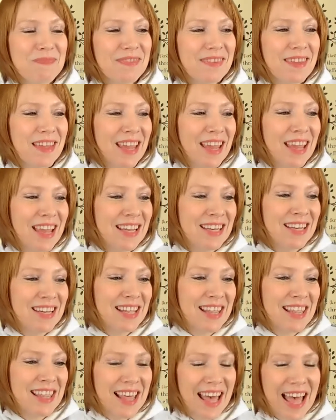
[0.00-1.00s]
And
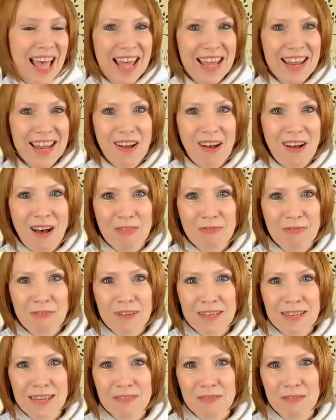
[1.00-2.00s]
that
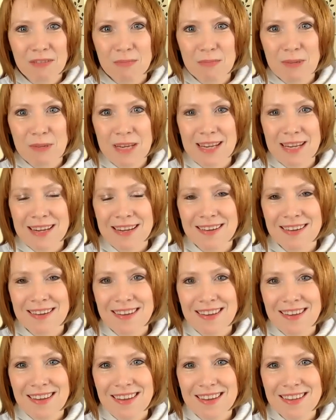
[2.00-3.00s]
often gives me
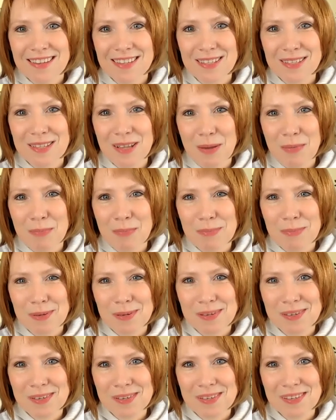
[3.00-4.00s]
some
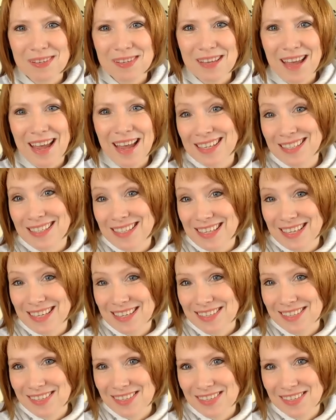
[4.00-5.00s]

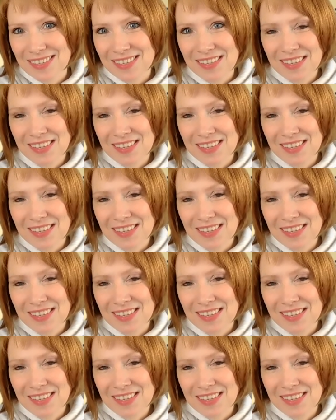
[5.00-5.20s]
ideas